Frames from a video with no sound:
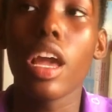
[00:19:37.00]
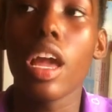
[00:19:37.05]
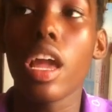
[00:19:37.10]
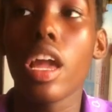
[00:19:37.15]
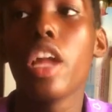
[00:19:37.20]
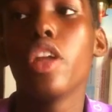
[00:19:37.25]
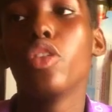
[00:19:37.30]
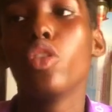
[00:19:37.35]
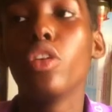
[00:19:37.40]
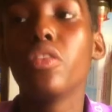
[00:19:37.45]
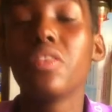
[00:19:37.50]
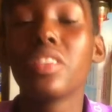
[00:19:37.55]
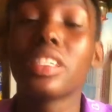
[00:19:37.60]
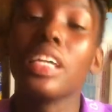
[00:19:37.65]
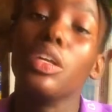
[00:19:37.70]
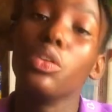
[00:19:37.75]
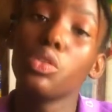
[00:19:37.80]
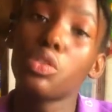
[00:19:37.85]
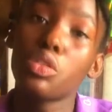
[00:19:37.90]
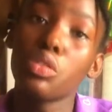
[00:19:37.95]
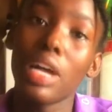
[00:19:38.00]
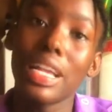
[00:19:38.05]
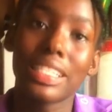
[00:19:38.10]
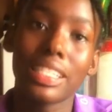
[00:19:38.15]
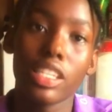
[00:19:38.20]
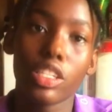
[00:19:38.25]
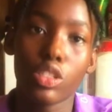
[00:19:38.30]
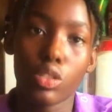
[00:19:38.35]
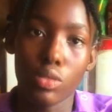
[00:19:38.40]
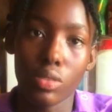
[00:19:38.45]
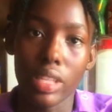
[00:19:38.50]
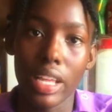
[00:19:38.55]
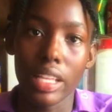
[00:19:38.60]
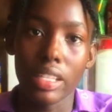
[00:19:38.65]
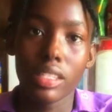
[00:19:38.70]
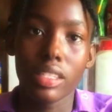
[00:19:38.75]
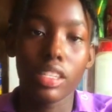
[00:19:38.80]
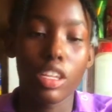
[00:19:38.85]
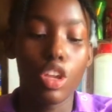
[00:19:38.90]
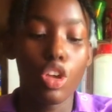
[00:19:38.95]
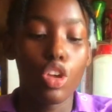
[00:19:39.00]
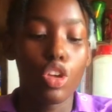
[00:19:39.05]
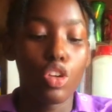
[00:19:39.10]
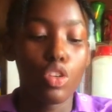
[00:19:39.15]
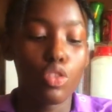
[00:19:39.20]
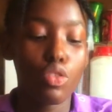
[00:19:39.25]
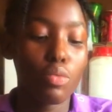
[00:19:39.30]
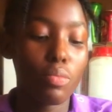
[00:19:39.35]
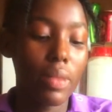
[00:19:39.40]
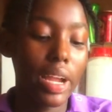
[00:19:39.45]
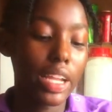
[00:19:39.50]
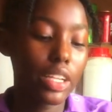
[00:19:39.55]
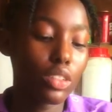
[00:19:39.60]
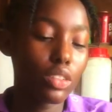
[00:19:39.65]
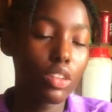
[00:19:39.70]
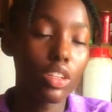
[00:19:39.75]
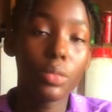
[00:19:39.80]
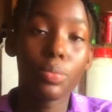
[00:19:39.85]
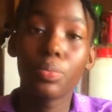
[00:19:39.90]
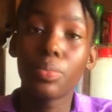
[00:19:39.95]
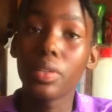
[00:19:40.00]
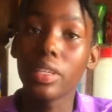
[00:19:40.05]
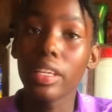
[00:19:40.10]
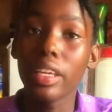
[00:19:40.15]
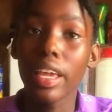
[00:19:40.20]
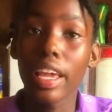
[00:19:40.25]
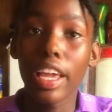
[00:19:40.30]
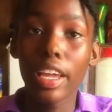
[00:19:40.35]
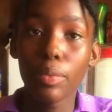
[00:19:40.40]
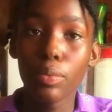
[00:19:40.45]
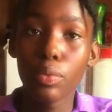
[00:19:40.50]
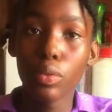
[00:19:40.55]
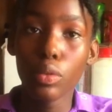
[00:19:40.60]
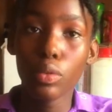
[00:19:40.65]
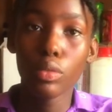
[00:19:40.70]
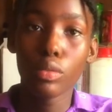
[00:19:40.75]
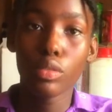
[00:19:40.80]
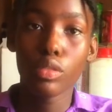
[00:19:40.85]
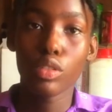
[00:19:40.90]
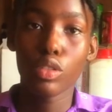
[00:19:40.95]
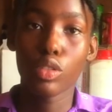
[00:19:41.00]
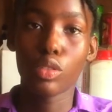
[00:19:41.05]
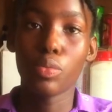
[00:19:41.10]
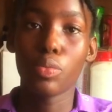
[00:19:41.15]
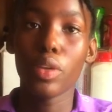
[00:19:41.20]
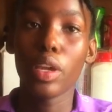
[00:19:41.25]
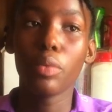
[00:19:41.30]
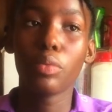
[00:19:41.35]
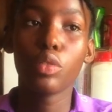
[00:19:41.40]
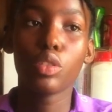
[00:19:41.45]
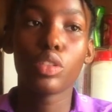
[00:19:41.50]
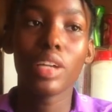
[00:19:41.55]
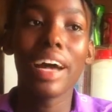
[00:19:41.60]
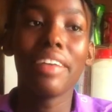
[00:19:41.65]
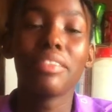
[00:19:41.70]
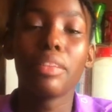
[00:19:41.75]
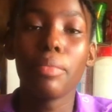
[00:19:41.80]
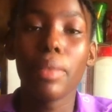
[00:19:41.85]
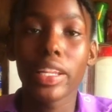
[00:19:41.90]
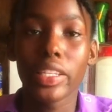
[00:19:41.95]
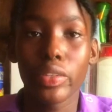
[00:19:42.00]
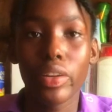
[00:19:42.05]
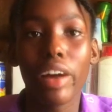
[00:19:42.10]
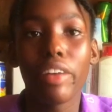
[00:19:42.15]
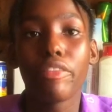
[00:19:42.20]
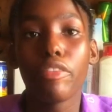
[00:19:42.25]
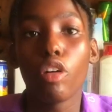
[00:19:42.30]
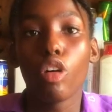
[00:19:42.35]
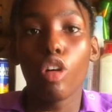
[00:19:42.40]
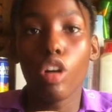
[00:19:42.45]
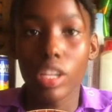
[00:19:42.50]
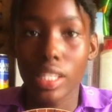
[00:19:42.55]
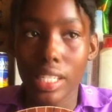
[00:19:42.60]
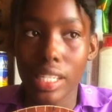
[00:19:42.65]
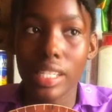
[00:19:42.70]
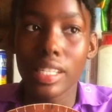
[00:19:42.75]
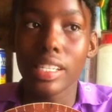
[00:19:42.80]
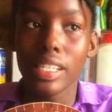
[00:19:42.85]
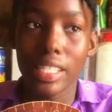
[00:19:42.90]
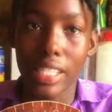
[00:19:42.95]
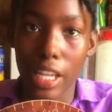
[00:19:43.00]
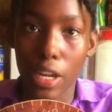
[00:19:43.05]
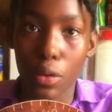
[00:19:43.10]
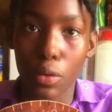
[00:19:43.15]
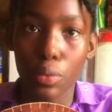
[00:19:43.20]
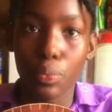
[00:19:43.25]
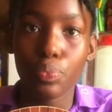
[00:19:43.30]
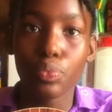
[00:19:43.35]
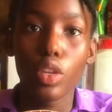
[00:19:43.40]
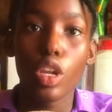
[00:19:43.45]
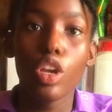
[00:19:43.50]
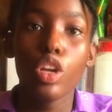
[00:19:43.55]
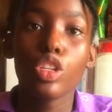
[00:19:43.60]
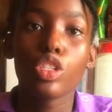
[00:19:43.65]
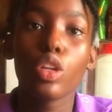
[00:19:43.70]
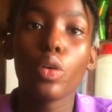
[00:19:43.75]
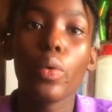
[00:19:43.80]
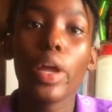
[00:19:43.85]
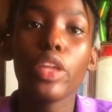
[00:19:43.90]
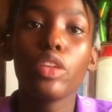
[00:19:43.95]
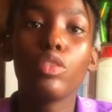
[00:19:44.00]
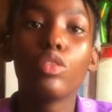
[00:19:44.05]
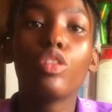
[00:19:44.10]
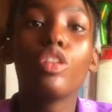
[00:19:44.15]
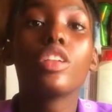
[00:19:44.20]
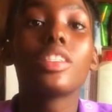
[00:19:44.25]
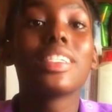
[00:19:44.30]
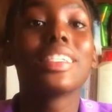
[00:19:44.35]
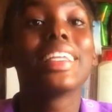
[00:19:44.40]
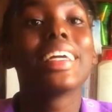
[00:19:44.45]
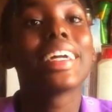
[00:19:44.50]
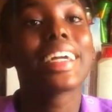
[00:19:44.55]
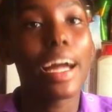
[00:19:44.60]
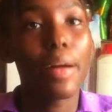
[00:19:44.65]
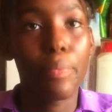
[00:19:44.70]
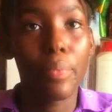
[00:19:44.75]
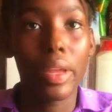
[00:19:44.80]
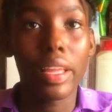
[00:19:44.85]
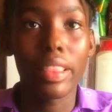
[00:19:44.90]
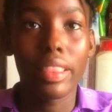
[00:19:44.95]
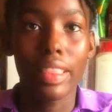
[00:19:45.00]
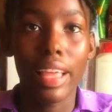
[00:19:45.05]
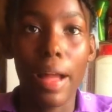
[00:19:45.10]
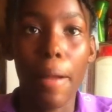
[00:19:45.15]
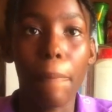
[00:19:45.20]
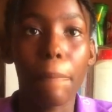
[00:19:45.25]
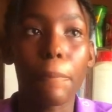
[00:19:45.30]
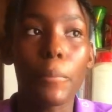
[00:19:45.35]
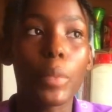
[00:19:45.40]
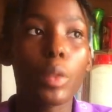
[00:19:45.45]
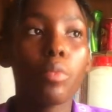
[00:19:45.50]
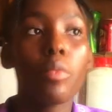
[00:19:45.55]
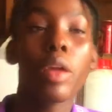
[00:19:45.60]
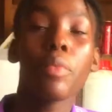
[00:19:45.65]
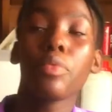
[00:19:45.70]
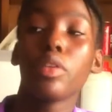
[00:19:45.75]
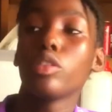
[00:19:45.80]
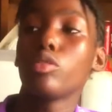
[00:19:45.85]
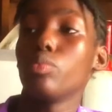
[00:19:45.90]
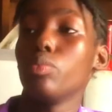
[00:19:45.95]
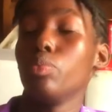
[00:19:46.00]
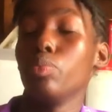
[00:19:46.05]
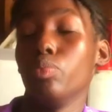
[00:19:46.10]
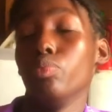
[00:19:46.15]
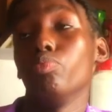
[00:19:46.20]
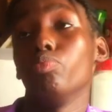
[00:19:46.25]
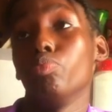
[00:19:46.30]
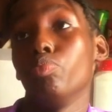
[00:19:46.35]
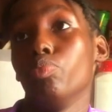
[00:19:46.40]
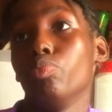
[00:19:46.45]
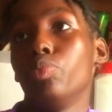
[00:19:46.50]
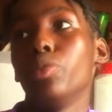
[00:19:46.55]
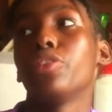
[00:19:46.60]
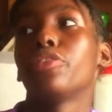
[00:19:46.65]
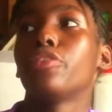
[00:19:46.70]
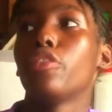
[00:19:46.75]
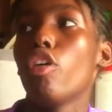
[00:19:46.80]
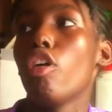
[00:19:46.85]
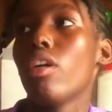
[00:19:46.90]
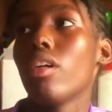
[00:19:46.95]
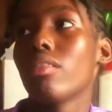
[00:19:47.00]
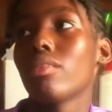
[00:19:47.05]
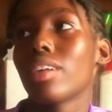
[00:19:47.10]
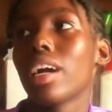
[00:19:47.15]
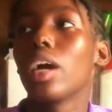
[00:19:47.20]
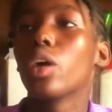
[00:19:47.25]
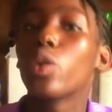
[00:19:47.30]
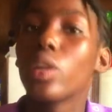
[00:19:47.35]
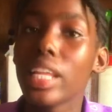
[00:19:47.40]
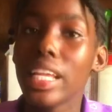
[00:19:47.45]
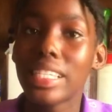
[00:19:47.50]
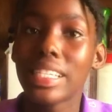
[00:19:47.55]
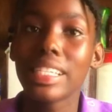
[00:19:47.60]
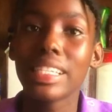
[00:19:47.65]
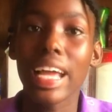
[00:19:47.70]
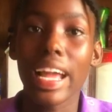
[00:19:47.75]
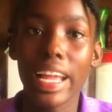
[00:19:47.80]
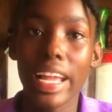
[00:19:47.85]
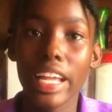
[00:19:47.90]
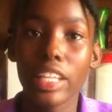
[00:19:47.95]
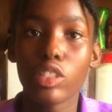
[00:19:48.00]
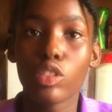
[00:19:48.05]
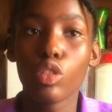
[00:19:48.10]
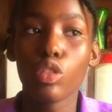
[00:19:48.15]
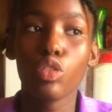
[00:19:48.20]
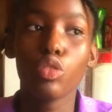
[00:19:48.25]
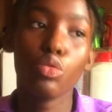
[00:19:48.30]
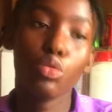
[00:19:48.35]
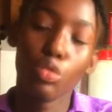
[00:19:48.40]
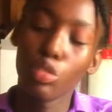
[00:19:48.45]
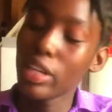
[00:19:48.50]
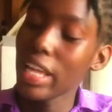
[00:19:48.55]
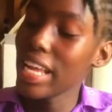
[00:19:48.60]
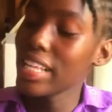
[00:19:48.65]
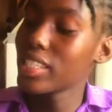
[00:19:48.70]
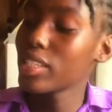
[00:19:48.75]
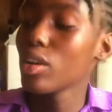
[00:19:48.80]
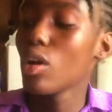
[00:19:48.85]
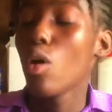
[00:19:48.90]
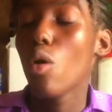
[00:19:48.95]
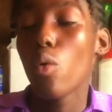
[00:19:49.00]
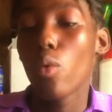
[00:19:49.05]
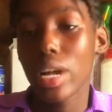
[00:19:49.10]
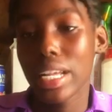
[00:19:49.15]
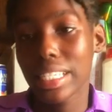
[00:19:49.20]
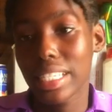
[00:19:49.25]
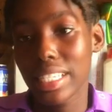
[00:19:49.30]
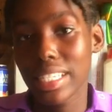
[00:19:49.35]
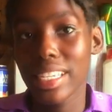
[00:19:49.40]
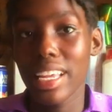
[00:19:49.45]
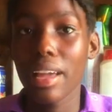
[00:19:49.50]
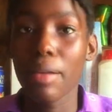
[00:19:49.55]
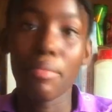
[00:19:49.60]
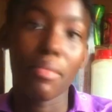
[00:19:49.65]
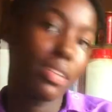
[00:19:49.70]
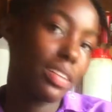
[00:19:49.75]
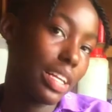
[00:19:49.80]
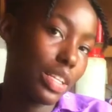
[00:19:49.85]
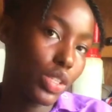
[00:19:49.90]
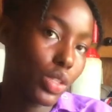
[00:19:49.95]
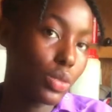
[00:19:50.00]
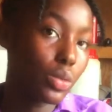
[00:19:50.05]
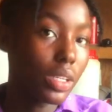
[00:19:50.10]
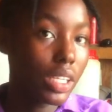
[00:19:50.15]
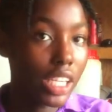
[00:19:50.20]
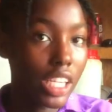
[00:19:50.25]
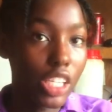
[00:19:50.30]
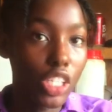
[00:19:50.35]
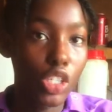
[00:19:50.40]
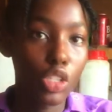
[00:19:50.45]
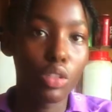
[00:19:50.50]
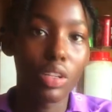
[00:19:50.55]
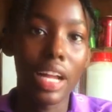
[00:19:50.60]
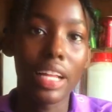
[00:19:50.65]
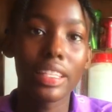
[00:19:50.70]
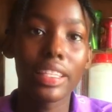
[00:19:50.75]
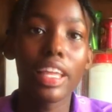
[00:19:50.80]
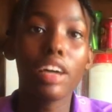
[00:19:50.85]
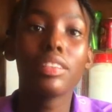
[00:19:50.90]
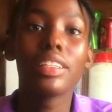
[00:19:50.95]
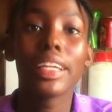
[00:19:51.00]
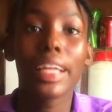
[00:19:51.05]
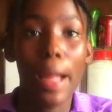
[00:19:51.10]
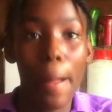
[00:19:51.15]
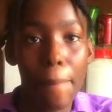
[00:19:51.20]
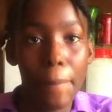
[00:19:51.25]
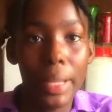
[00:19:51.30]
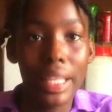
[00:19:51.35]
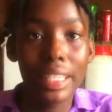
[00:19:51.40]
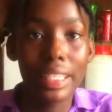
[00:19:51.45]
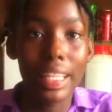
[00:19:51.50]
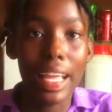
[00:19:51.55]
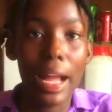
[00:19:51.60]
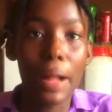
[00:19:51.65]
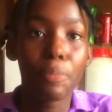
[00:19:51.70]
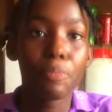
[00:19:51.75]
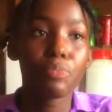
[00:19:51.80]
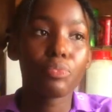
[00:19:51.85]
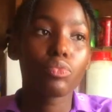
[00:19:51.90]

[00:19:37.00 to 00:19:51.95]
a novice and also as a student, you might not be able to have the material for cutting the circle. So when you go to the carpenter, maybe before calculating ahead, so you will get 1 cm to each, you can tell the carpenter